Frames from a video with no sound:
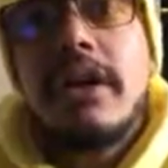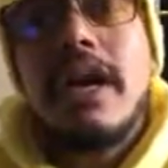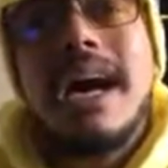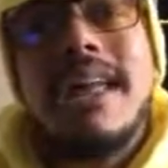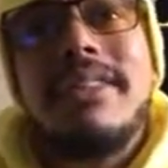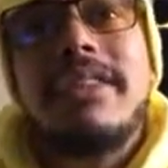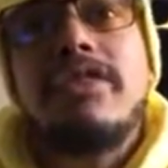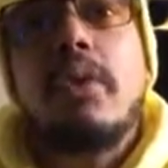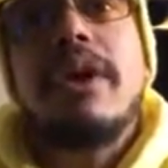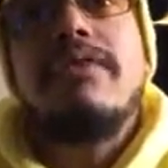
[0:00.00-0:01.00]
the
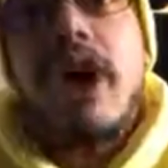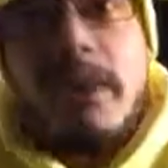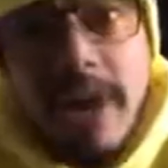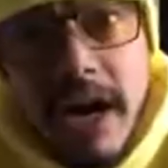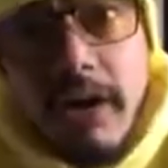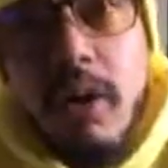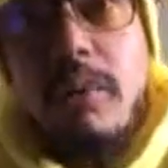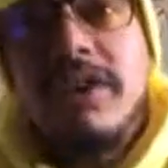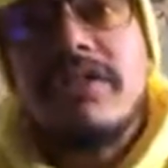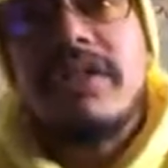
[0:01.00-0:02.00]
story of Narmer,
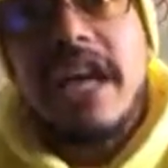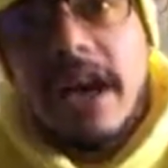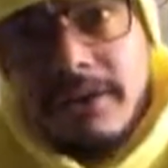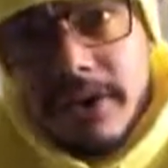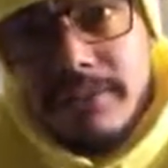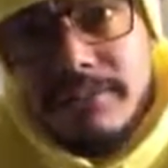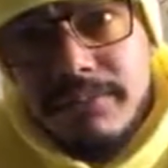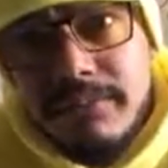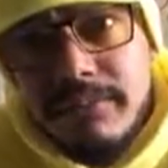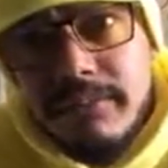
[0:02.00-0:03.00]
Horus the Elder.
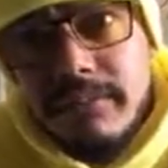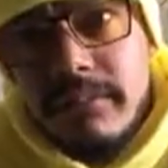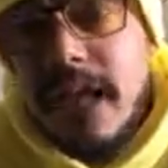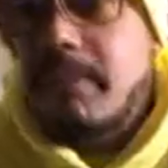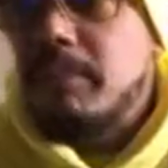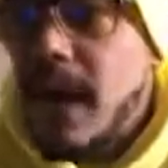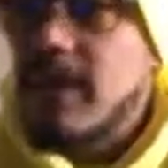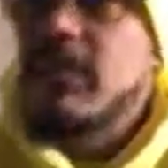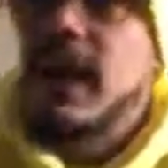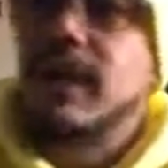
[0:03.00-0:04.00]
Okay,
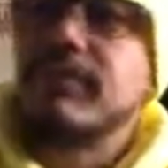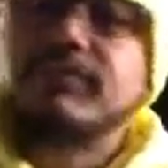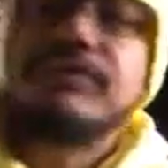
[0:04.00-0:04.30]
bottom line.